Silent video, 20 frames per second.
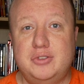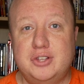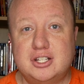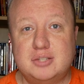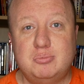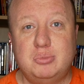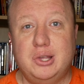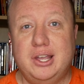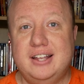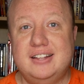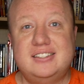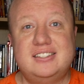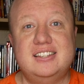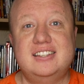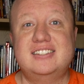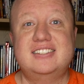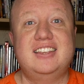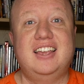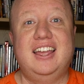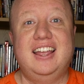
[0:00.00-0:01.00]
these plates
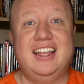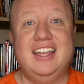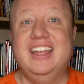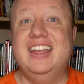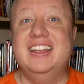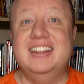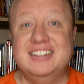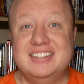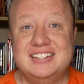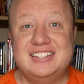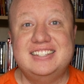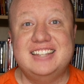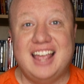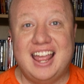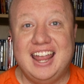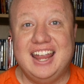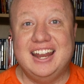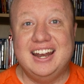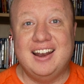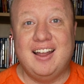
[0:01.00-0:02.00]
is like
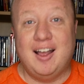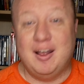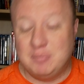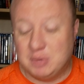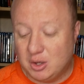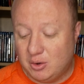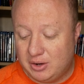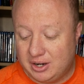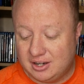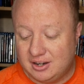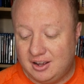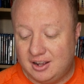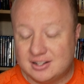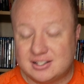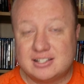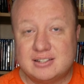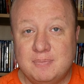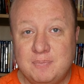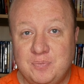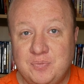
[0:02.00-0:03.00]
insane. I'm going
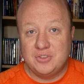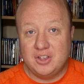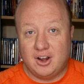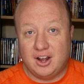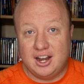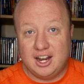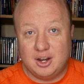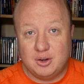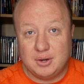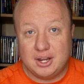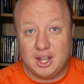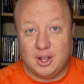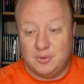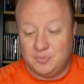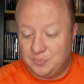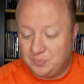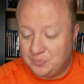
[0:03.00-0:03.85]
nuts. All right, here we go.